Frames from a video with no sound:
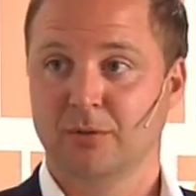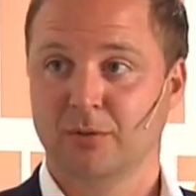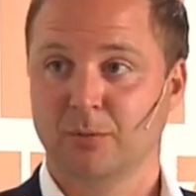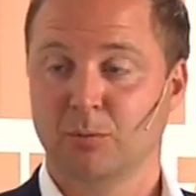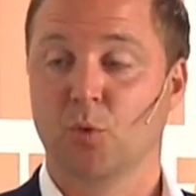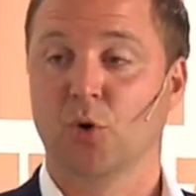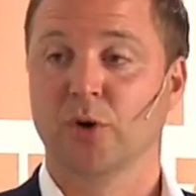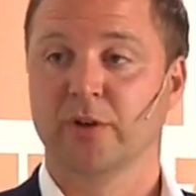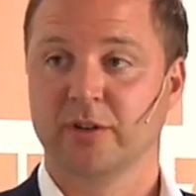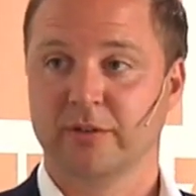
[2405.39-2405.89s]

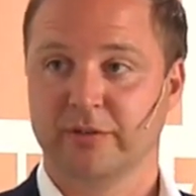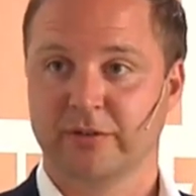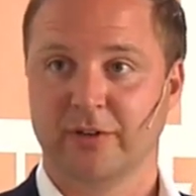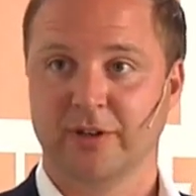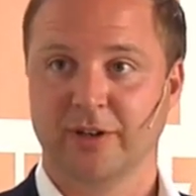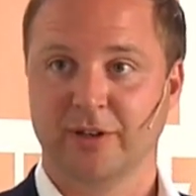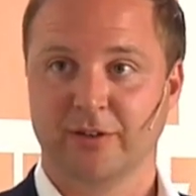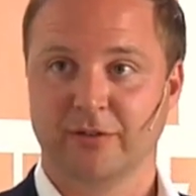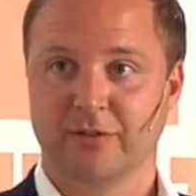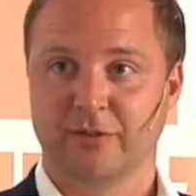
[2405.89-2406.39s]
more
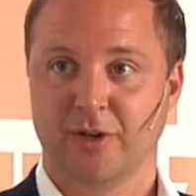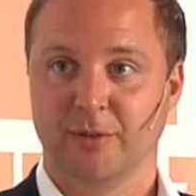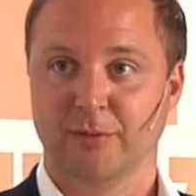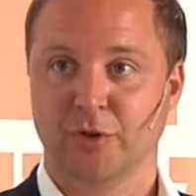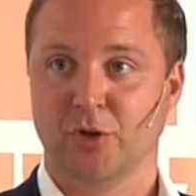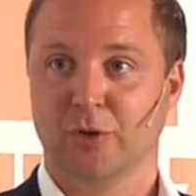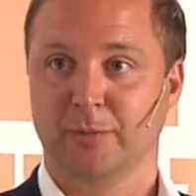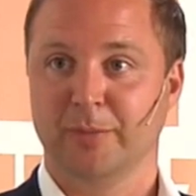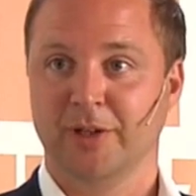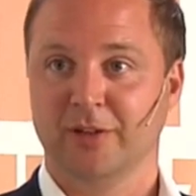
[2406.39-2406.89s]
different from the
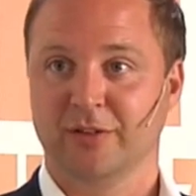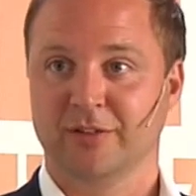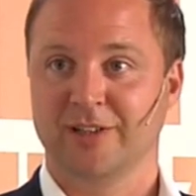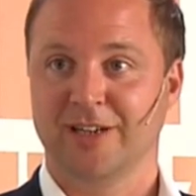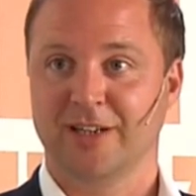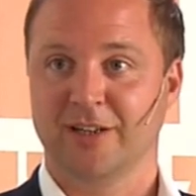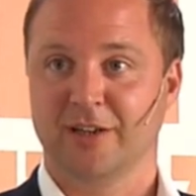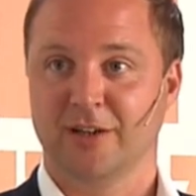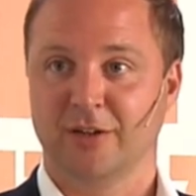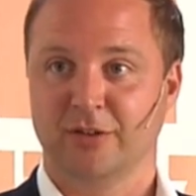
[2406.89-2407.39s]
European
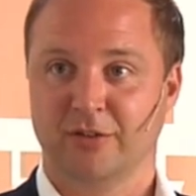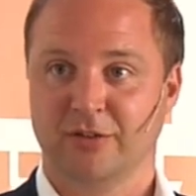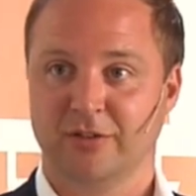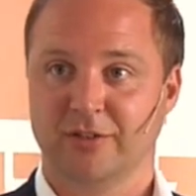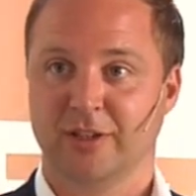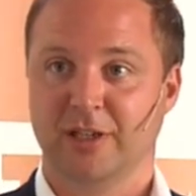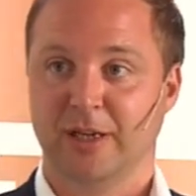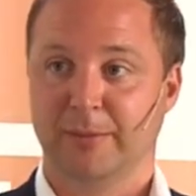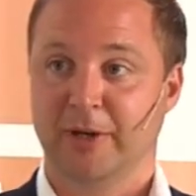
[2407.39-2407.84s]
standards than the